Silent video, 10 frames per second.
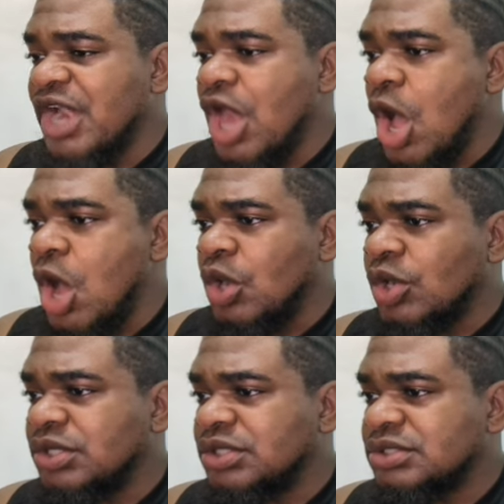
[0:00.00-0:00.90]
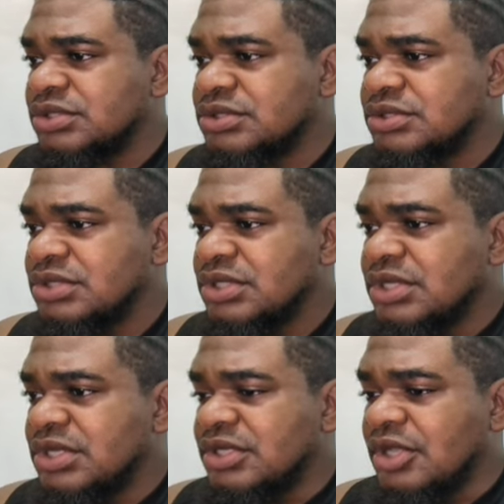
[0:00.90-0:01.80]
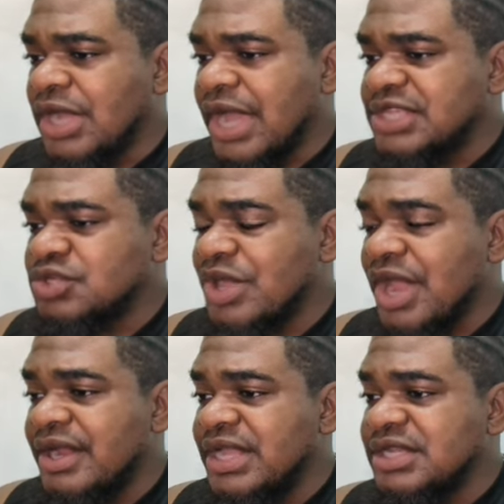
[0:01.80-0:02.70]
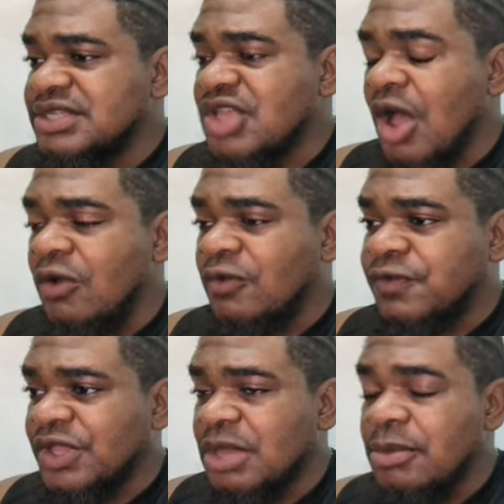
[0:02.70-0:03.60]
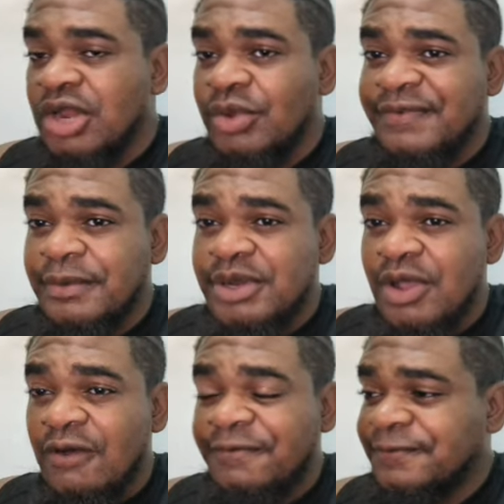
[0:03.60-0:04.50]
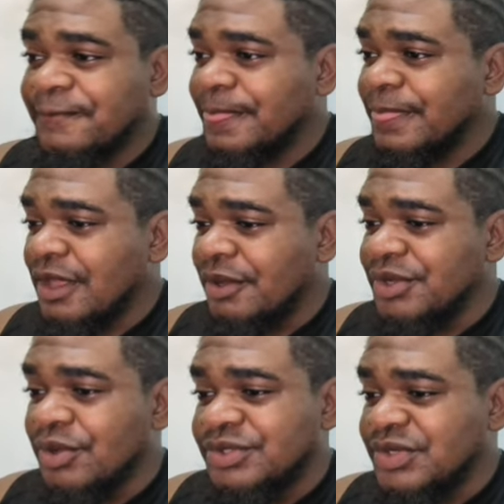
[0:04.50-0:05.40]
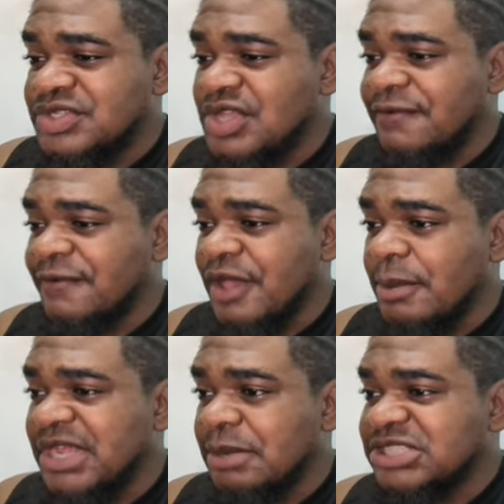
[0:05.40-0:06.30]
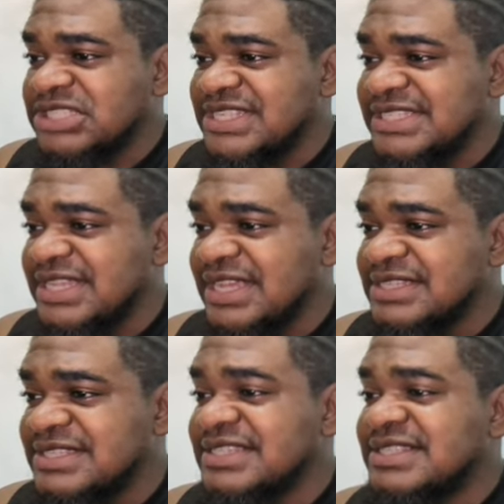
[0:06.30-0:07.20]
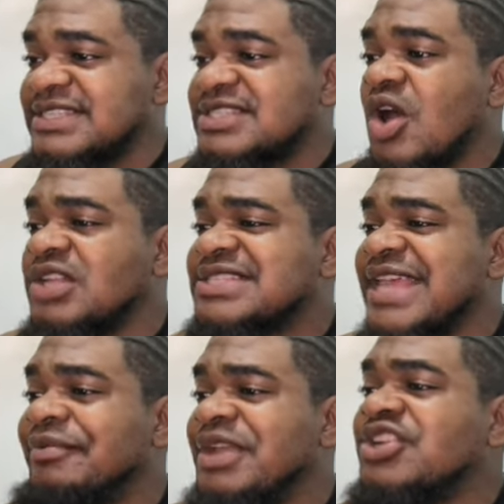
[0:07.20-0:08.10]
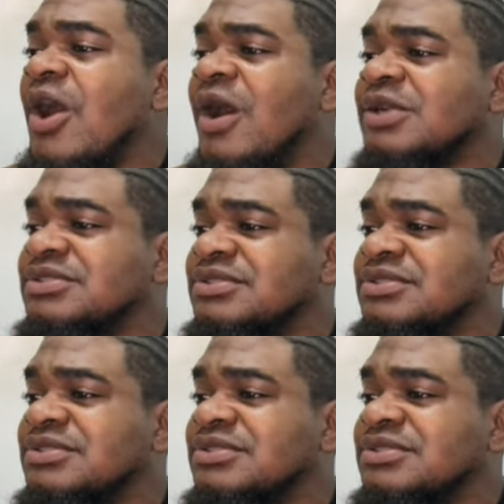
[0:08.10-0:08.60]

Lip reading: along. Now, guys, we are in the south. We came all the way from the north, and we're going to the south of Dominica, brothers and sisters. This is Scottsdale region.